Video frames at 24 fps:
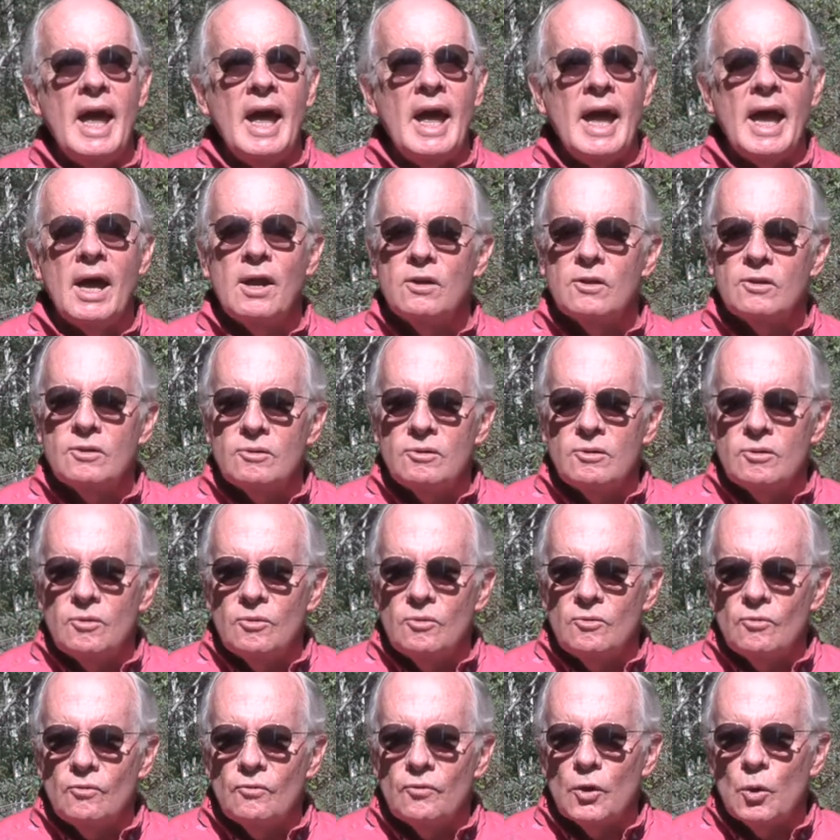And
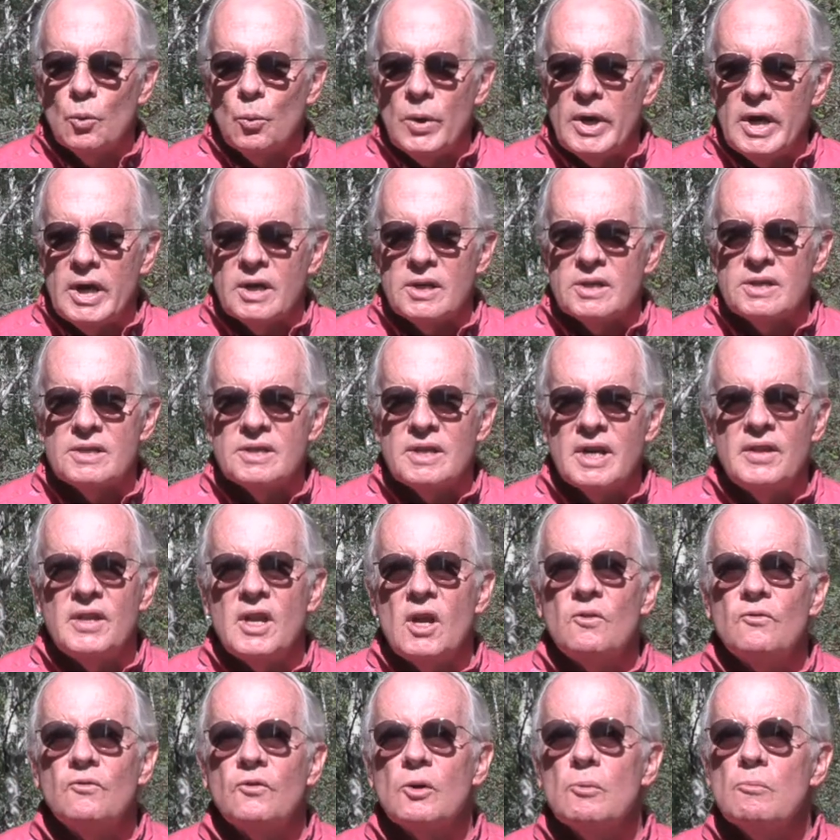for weeks, and
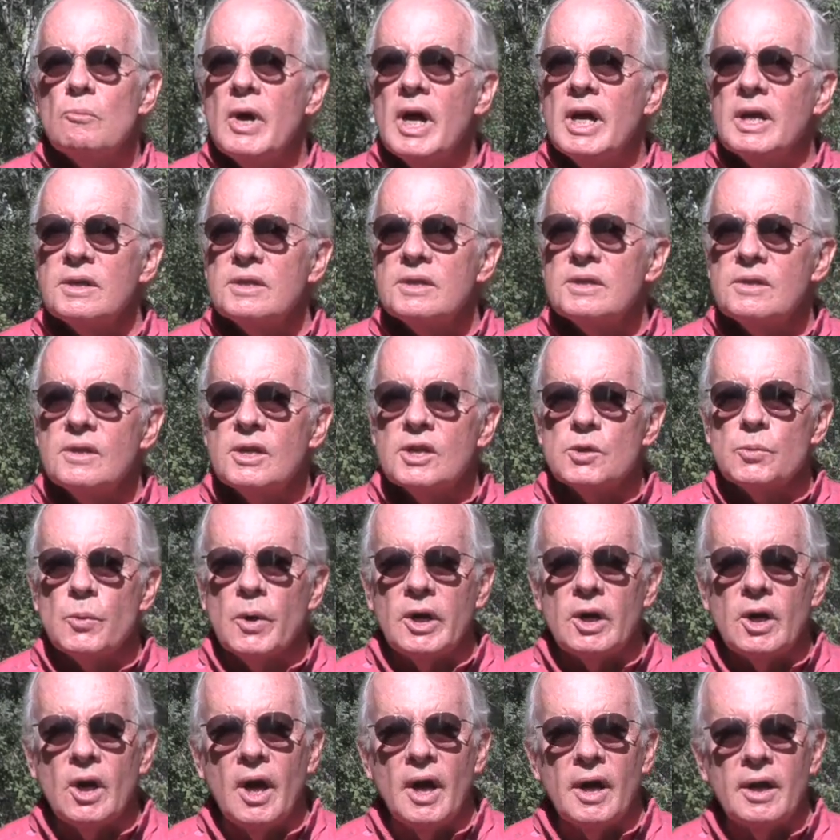then for months, this
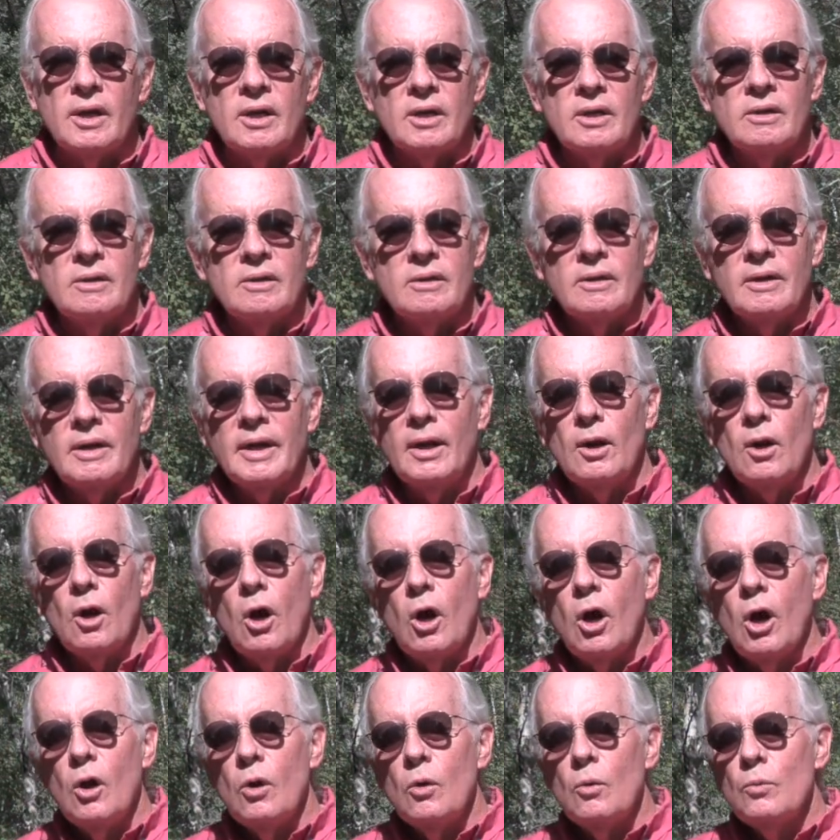went on. And
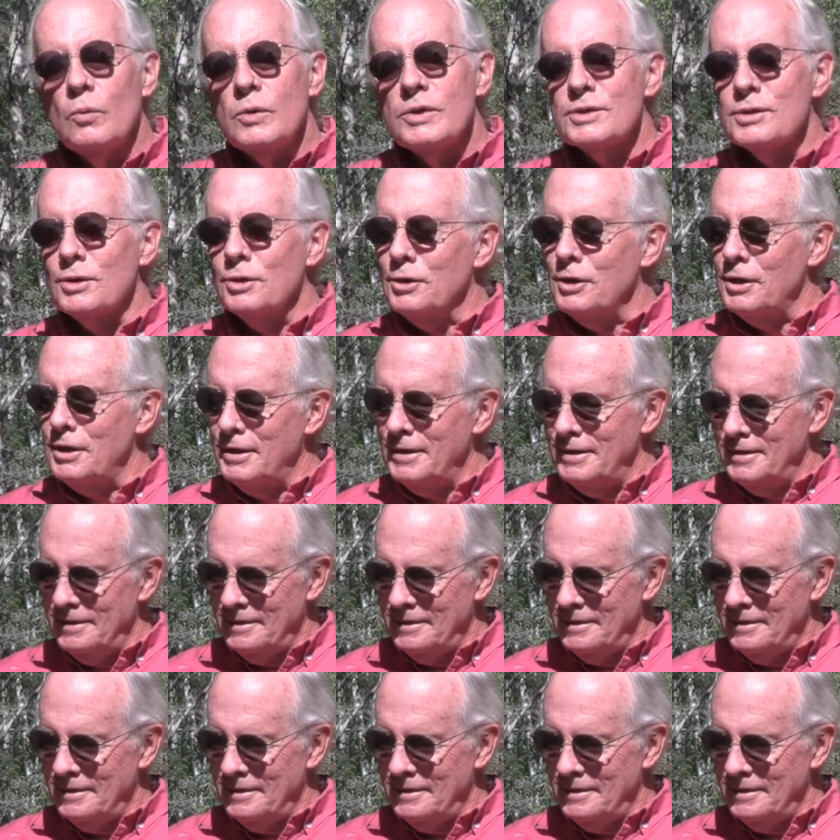all was good.